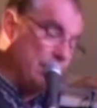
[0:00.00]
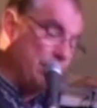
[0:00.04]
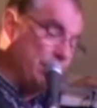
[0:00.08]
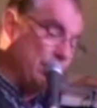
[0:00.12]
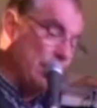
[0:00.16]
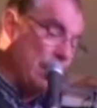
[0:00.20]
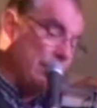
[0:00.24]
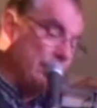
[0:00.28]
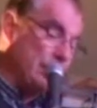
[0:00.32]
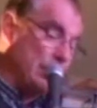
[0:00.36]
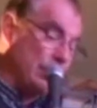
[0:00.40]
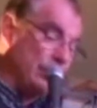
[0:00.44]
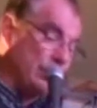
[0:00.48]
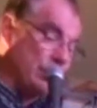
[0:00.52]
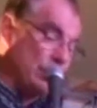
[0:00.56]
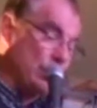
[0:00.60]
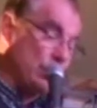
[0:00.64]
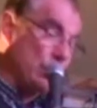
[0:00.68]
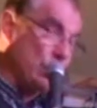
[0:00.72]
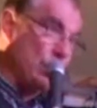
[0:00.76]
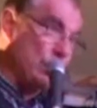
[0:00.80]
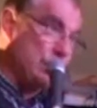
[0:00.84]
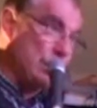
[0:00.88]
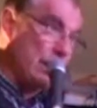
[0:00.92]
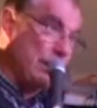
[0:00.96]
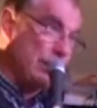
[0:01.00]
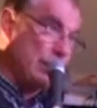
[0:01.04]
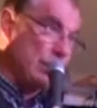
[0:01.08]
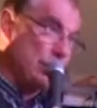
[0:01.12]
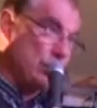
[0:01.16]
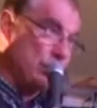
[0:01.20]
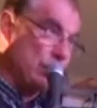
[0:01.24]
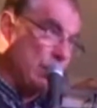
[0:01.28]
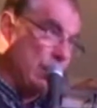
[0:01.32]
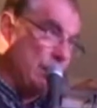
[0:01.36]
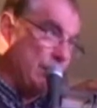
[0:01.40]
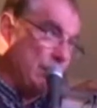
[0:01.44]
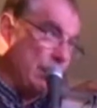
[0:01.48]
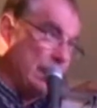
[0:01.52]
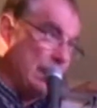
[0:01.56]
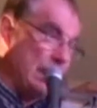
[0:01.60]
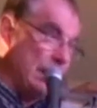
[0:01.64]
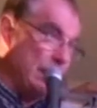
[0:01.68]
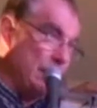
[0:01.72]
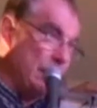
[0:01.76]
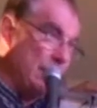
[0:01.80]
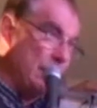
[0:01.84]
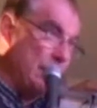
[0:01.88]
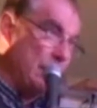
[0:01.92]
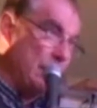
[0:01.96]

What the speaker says: The private health insurers are extremely